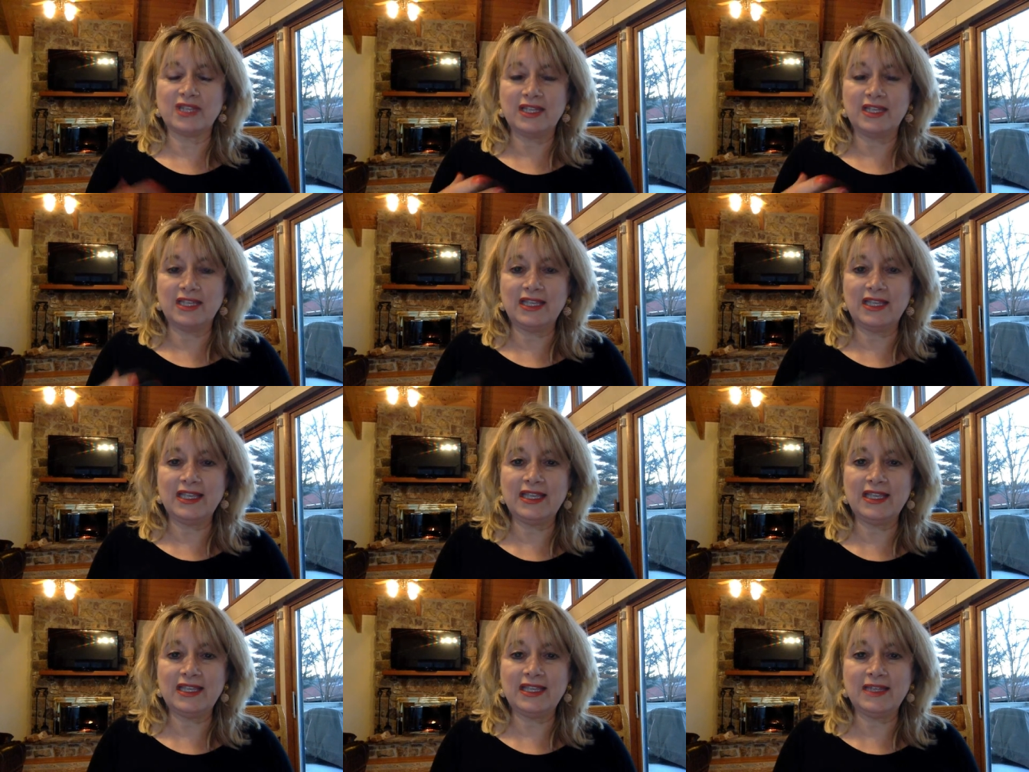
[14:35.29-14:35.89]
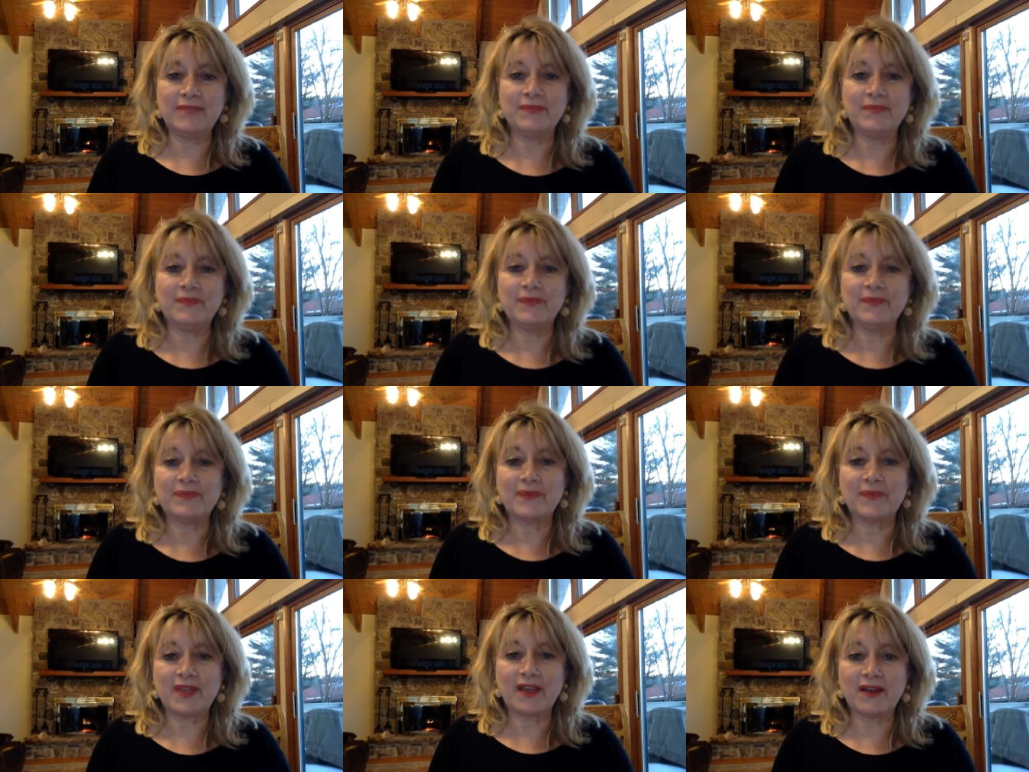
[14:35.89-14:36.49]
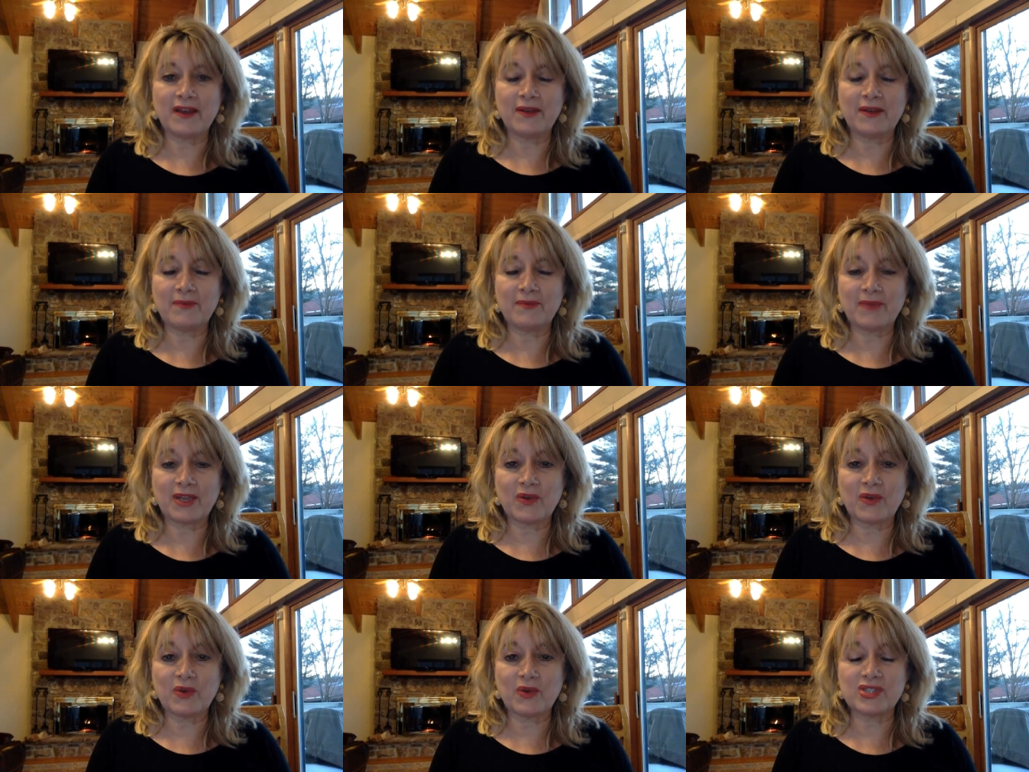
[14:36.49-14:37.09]
And in
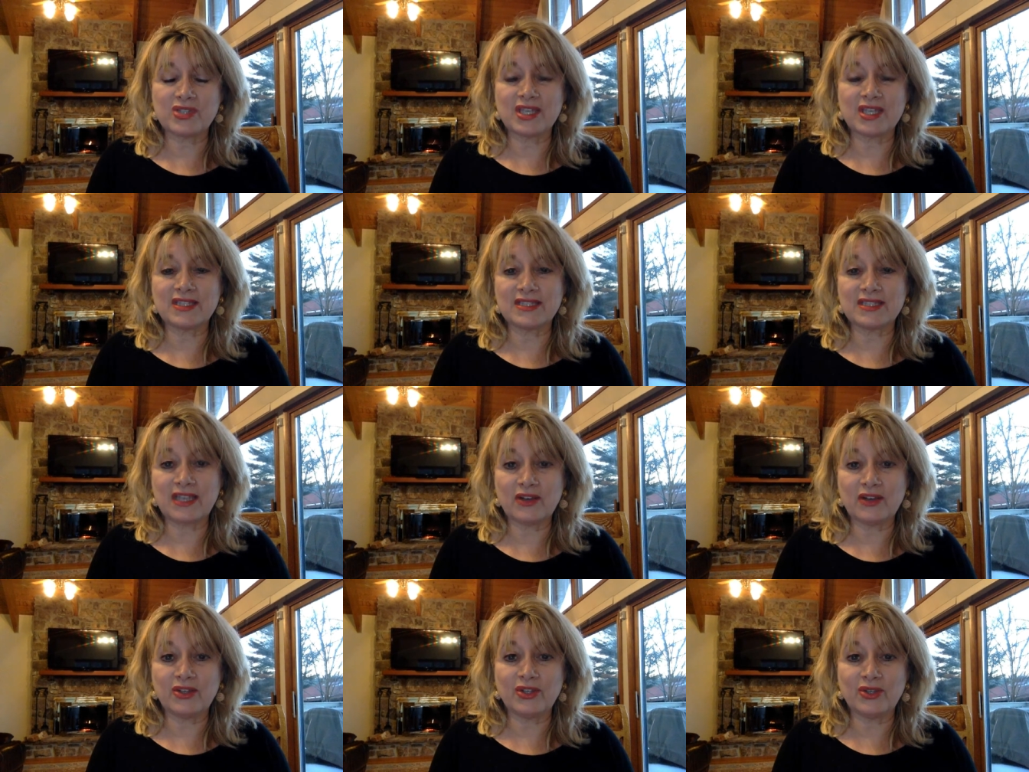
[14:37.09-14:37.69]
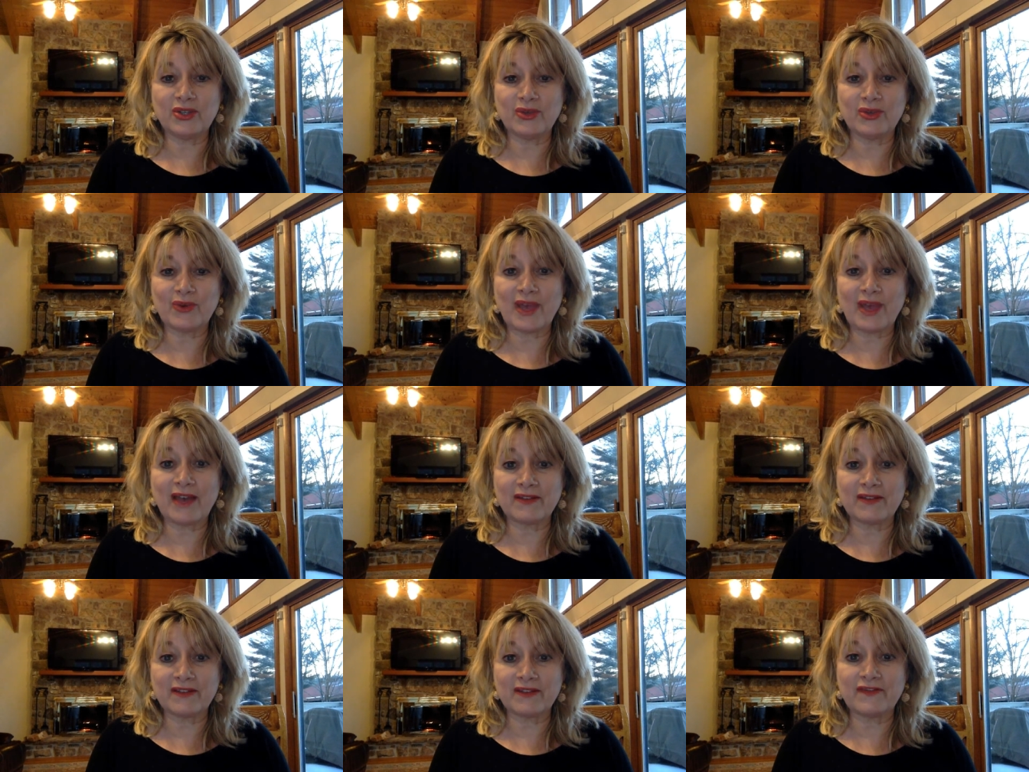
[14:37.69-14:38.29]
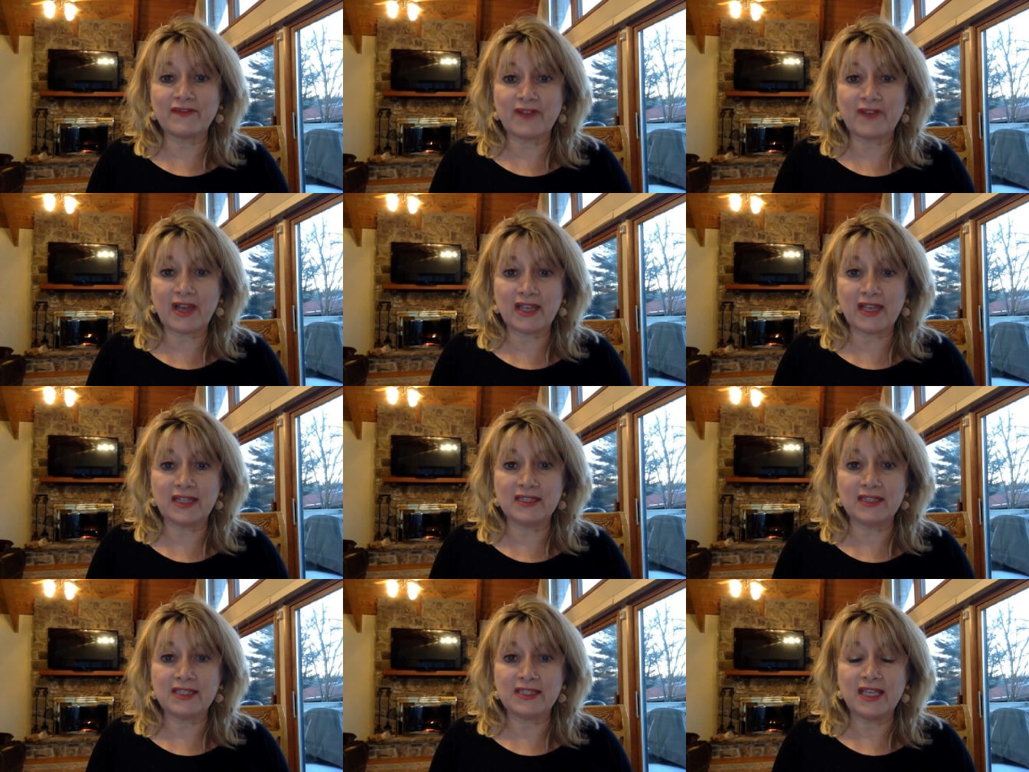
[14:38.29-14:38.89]
my course, I tell you how to
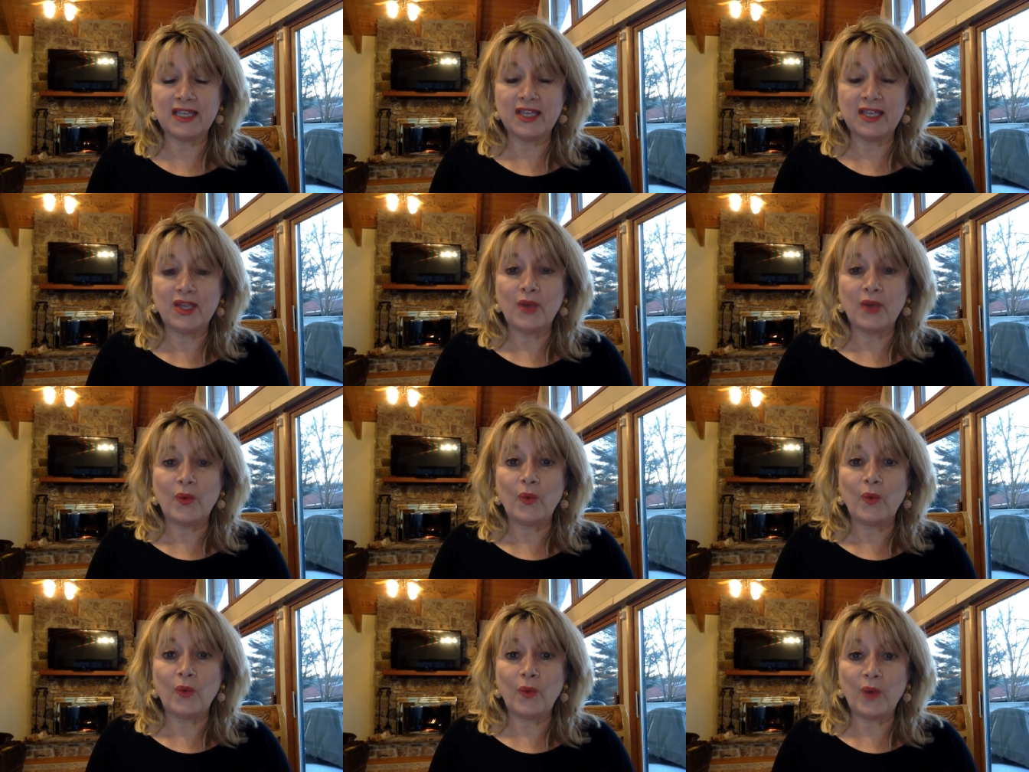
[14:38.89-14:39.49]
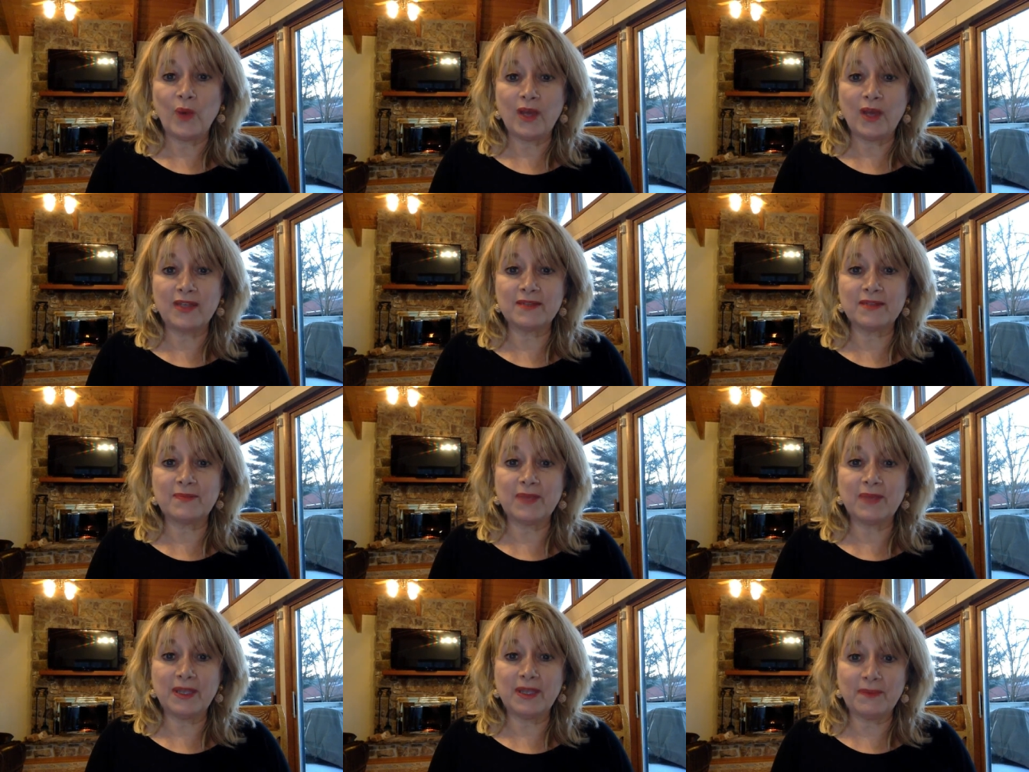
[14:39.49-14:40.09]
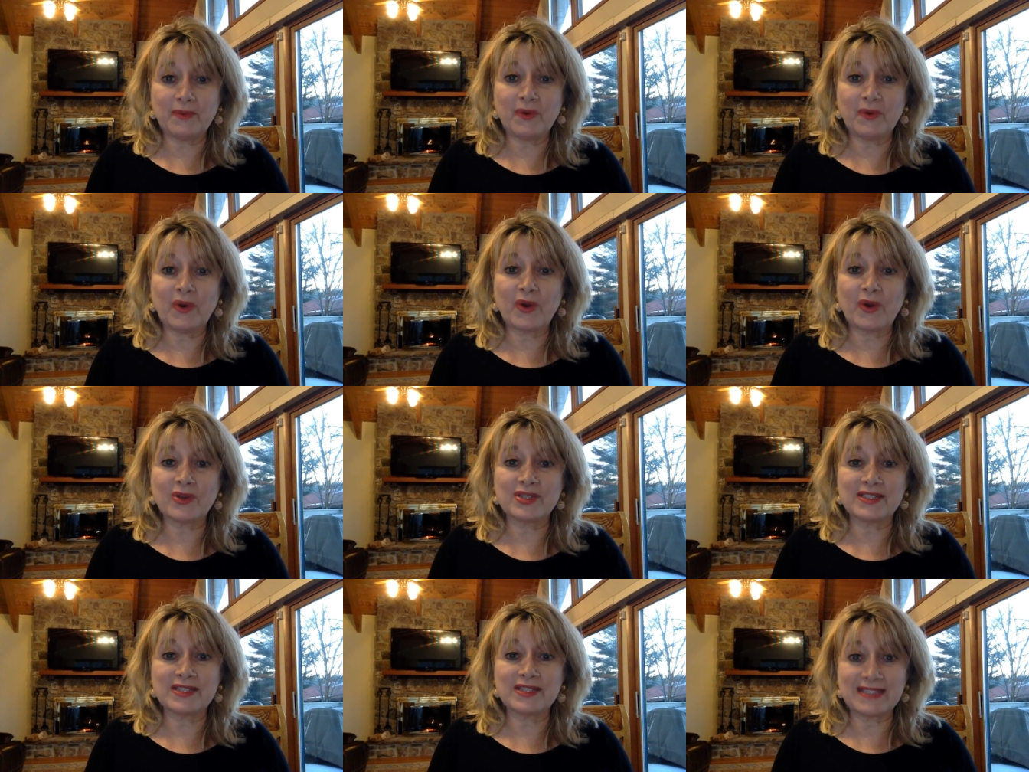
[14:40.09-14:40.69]
find what people
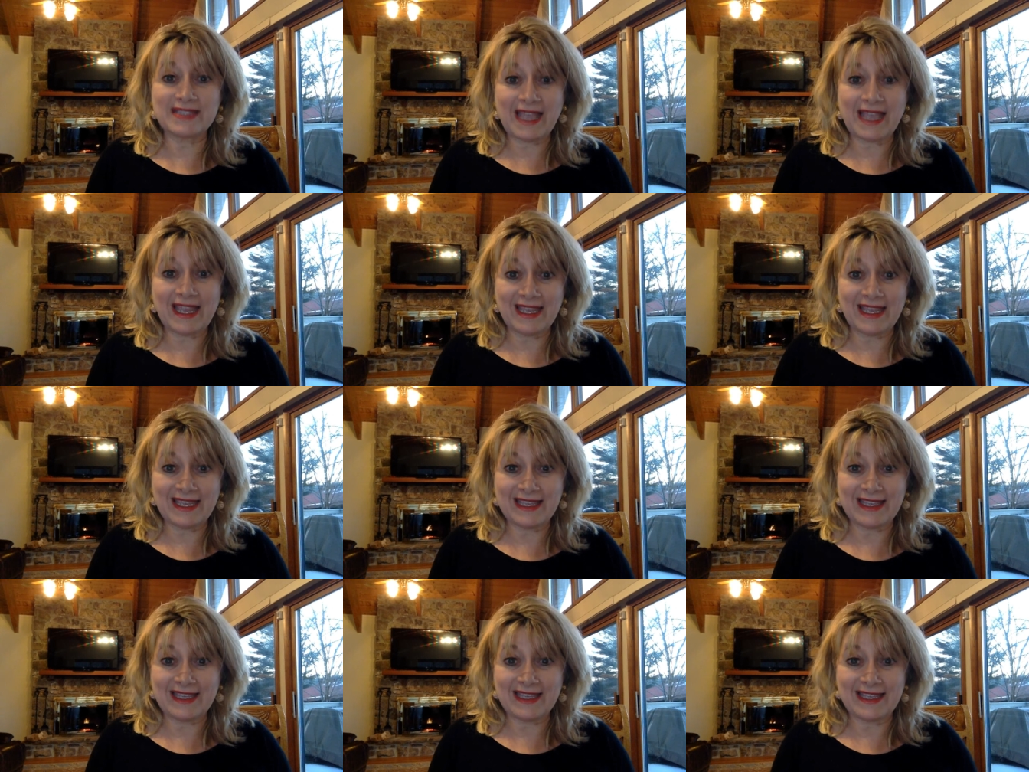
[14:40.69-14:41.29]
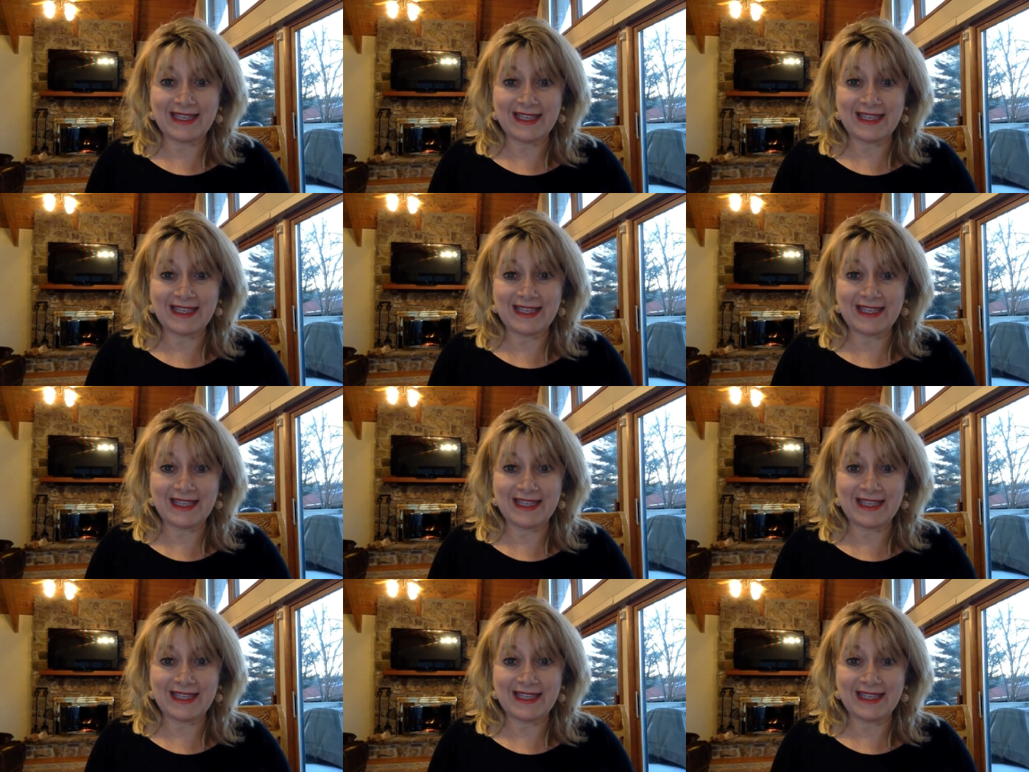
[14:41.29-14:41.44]
are saying.